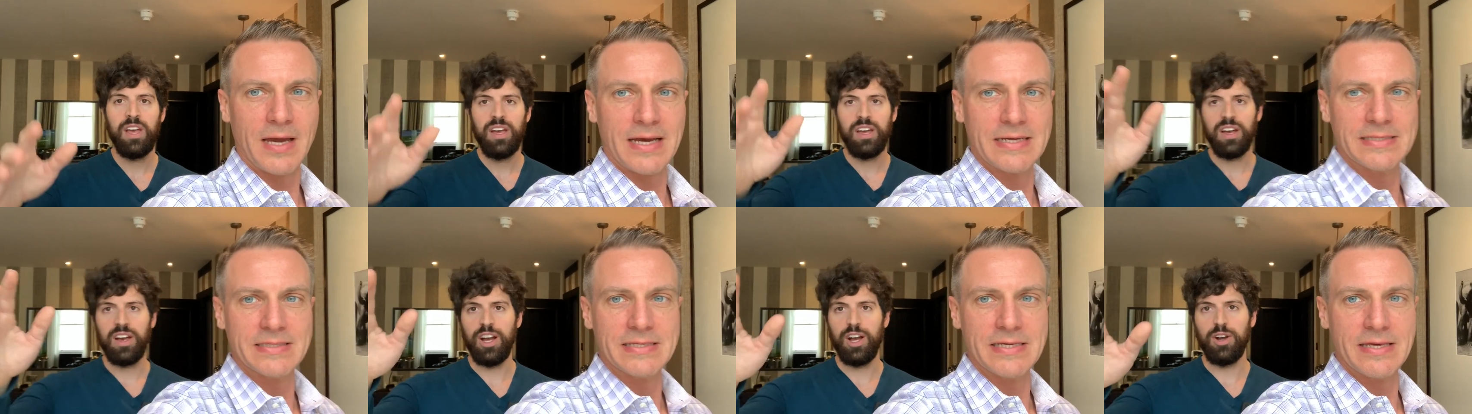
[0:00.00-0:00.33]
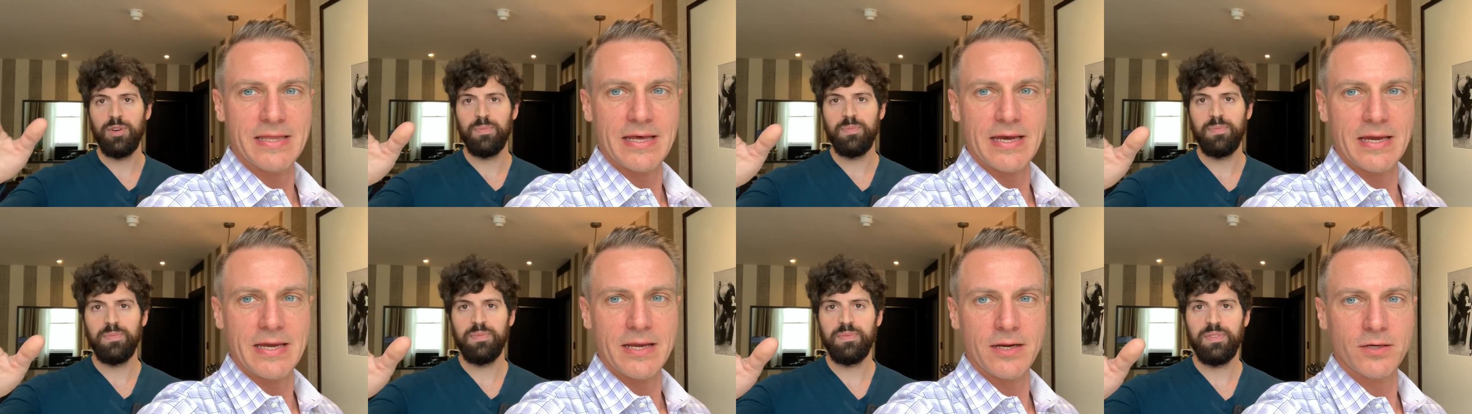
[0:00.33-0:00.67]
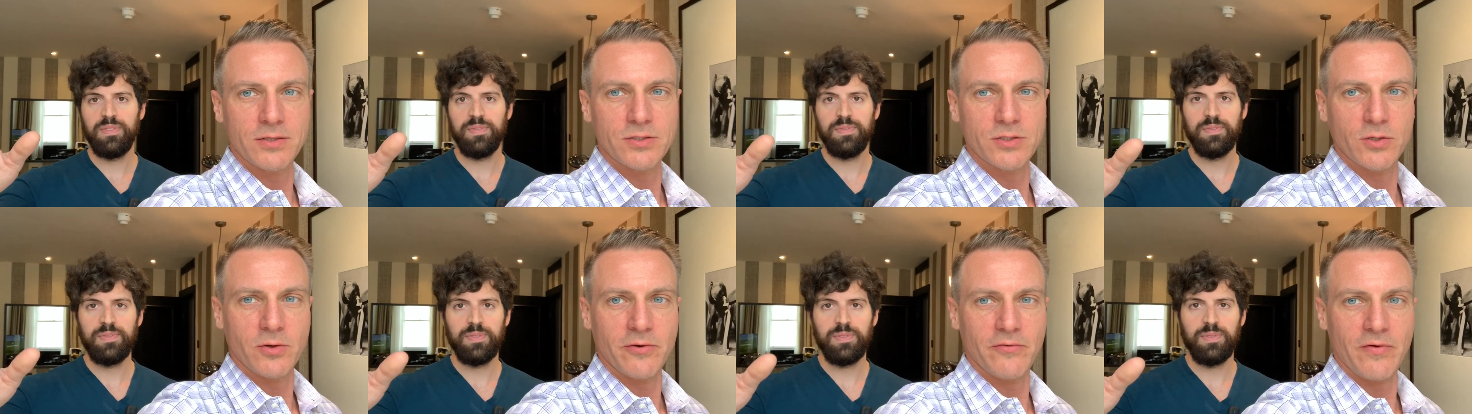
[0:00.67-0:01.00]
Speaker 1: I see um, that
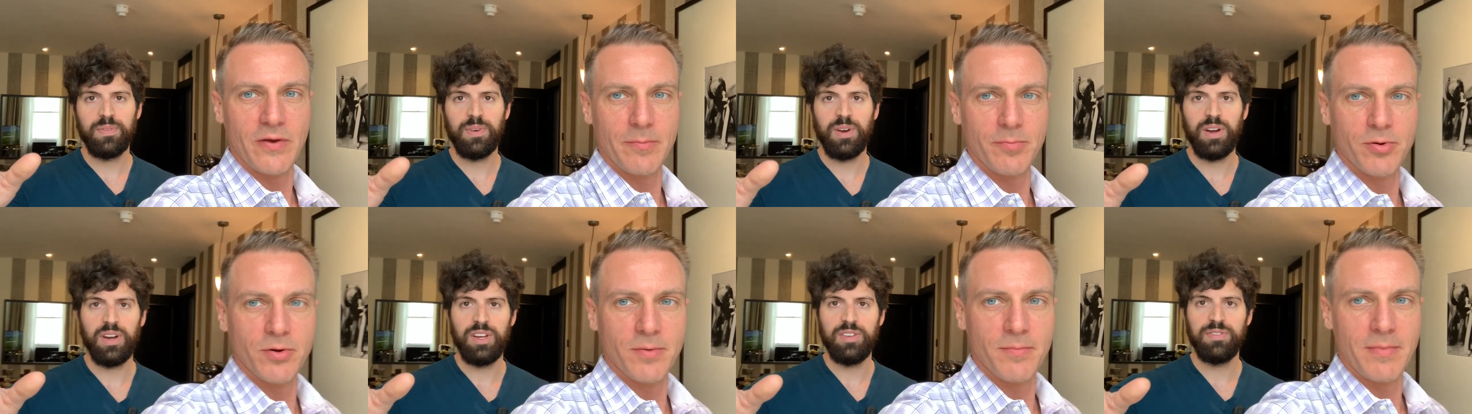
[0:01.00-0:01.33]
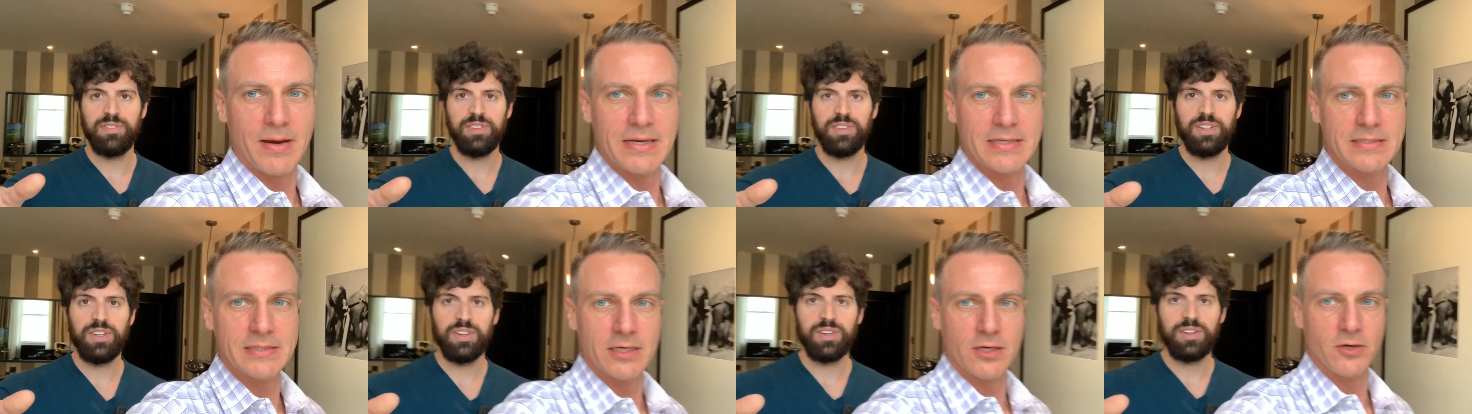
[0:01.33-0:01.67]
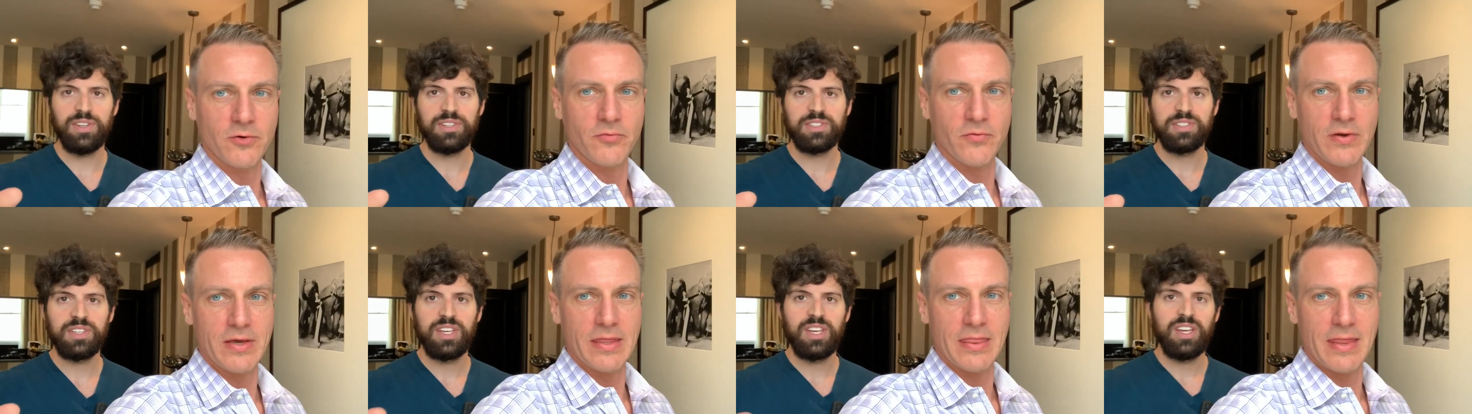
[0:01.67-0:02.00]
here. So if I right, put
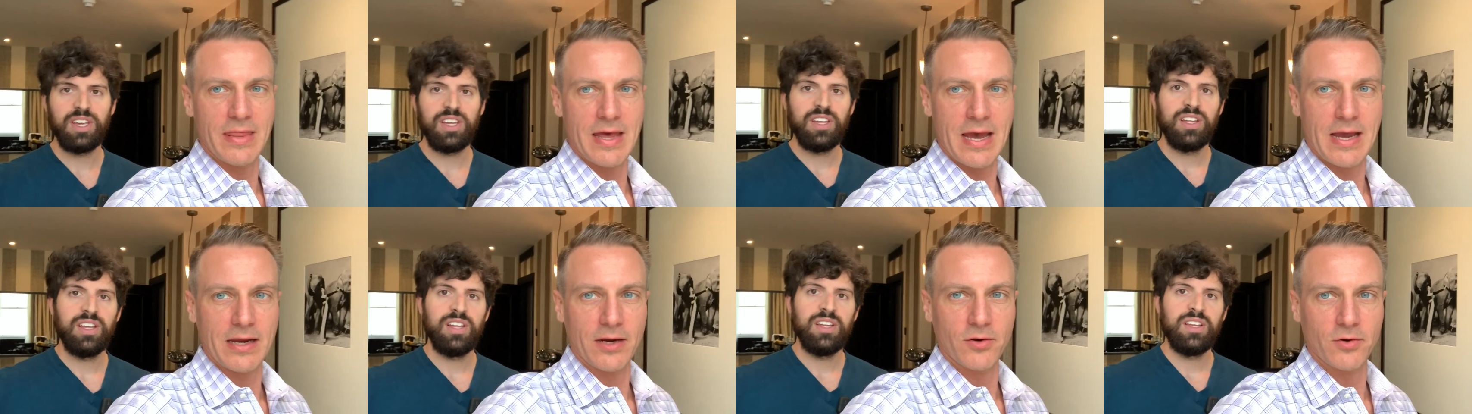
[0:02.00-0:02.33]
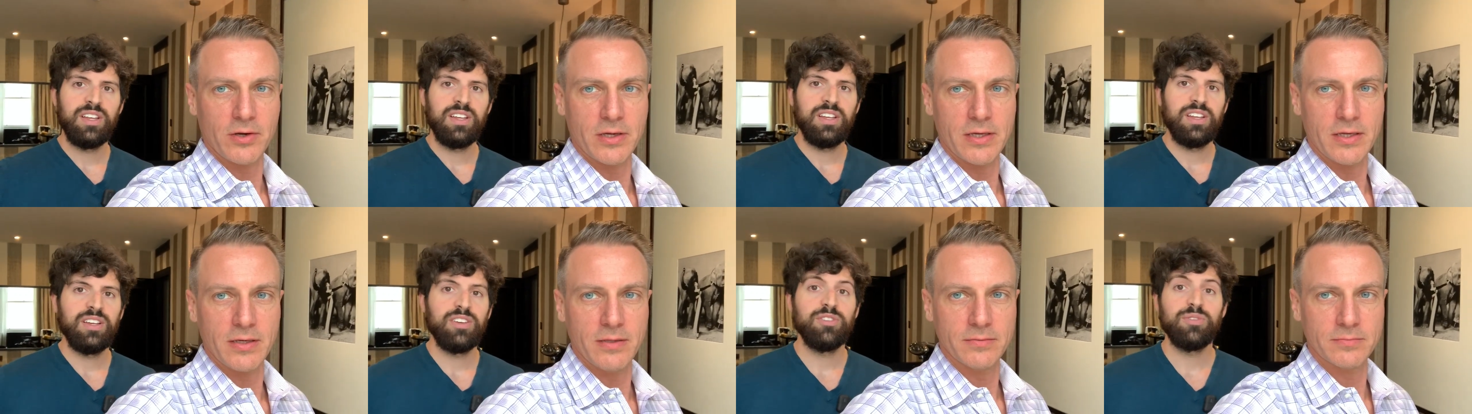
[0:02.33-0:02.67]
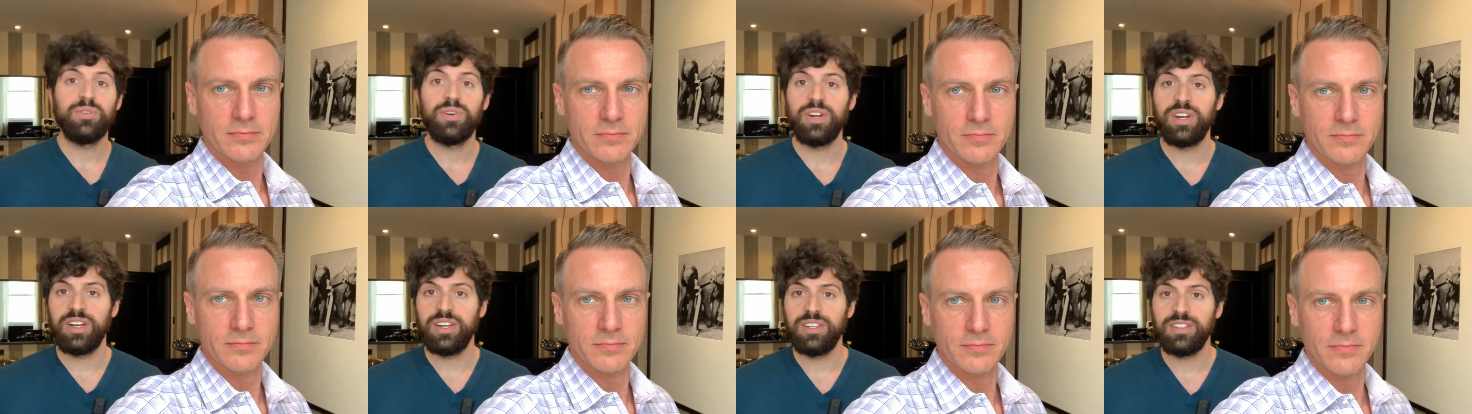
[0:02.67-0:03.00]
myself notice, in that grid.
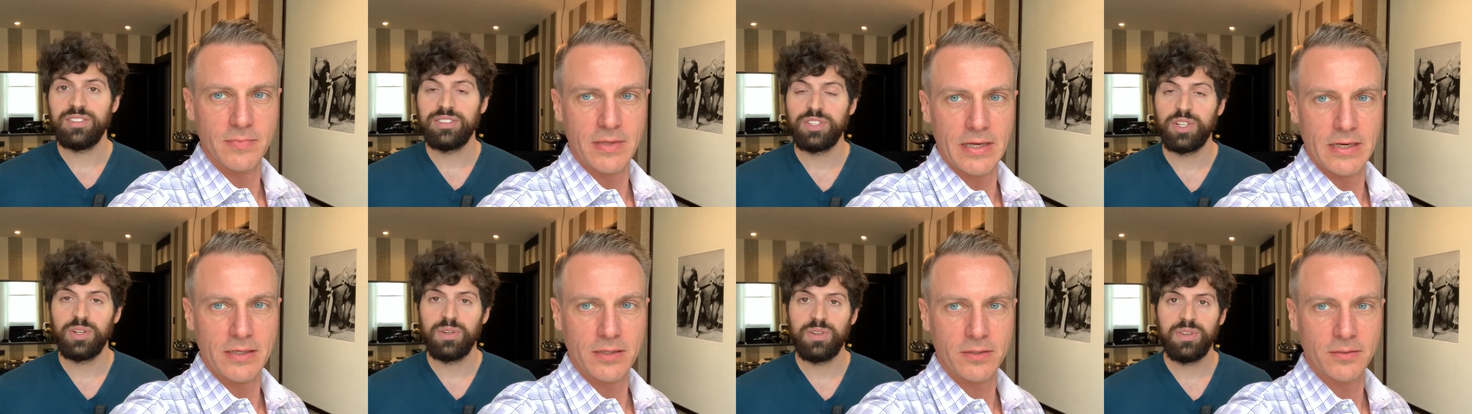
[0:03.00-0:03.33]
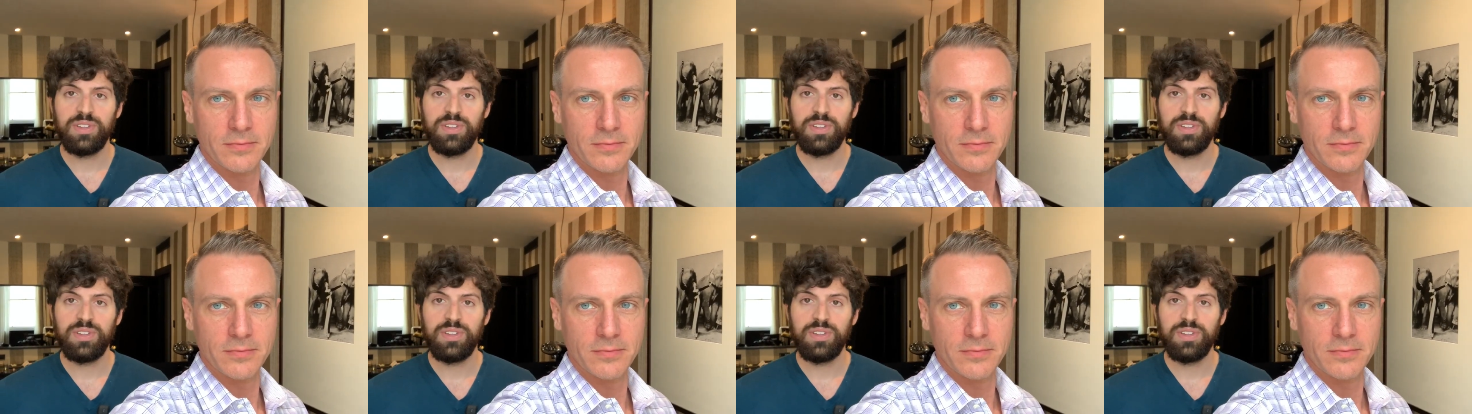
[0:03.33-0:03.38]
Right. There.